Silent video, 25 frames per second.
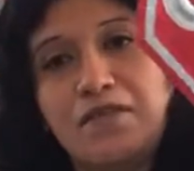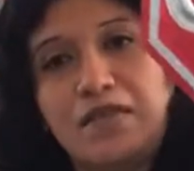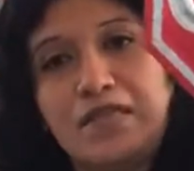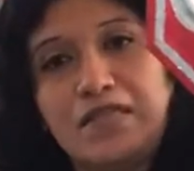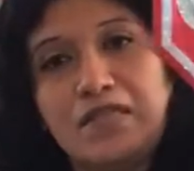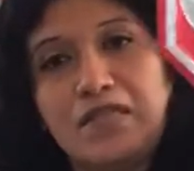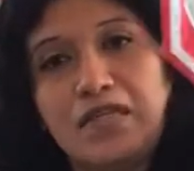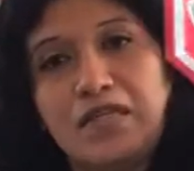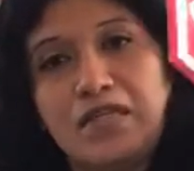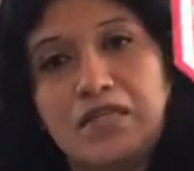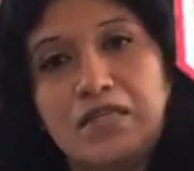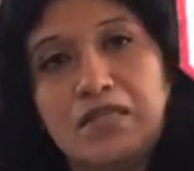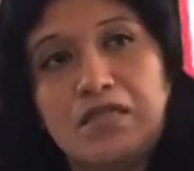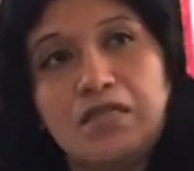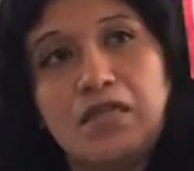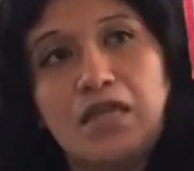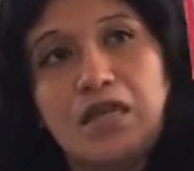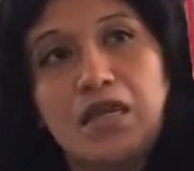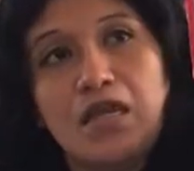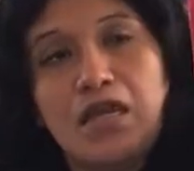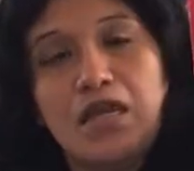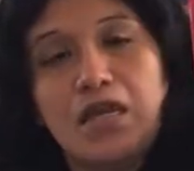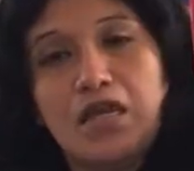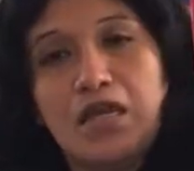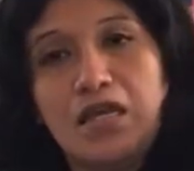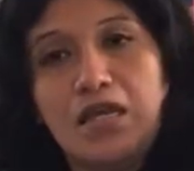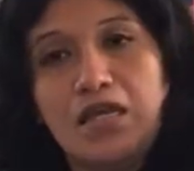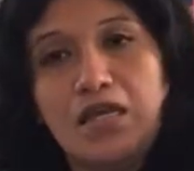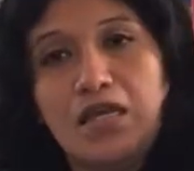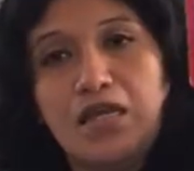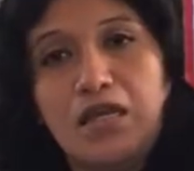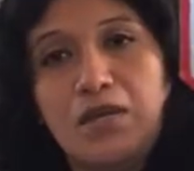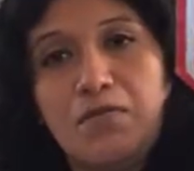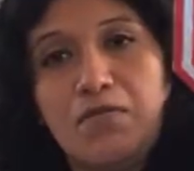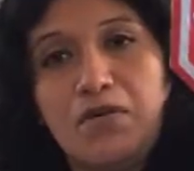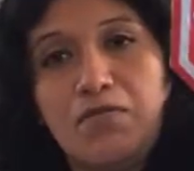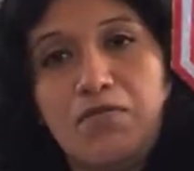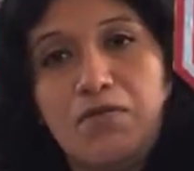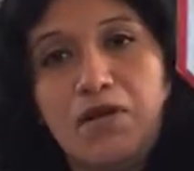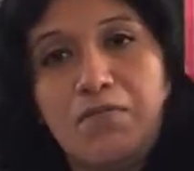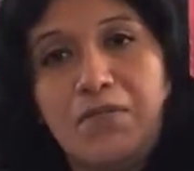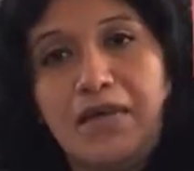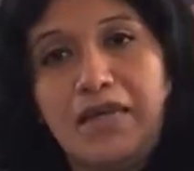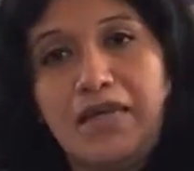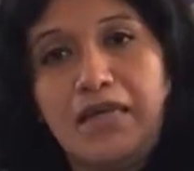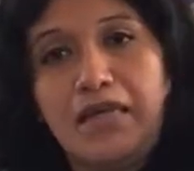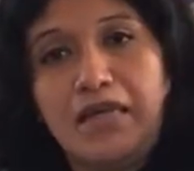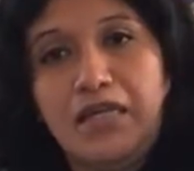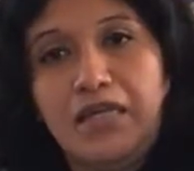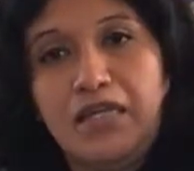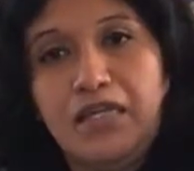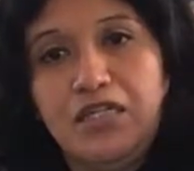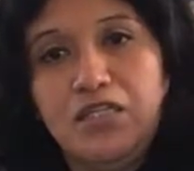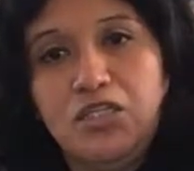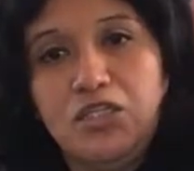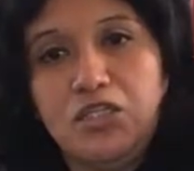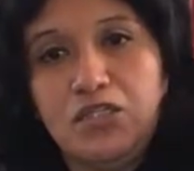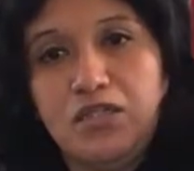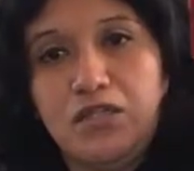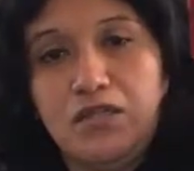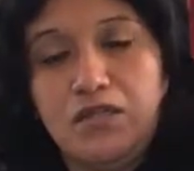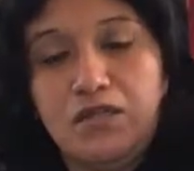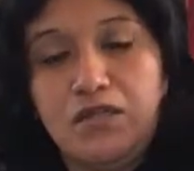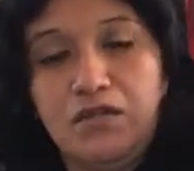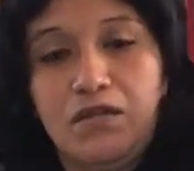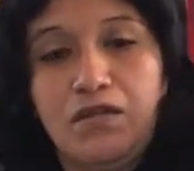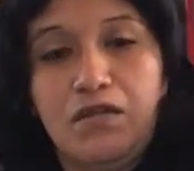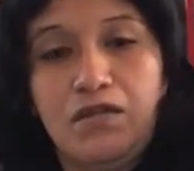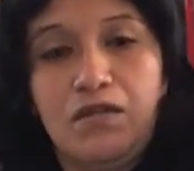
these signs hanging up around my kitchen.